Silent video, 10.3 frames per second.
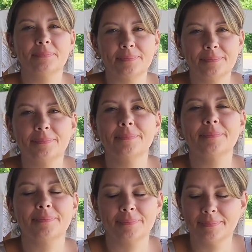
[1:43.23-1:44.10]
let's do it.
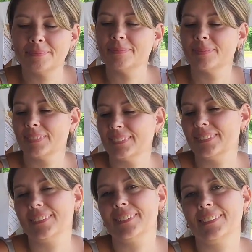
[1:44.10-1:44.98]

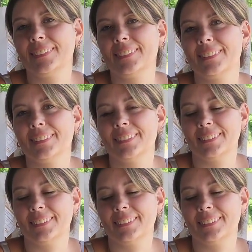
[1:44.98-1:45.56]
Take your first move.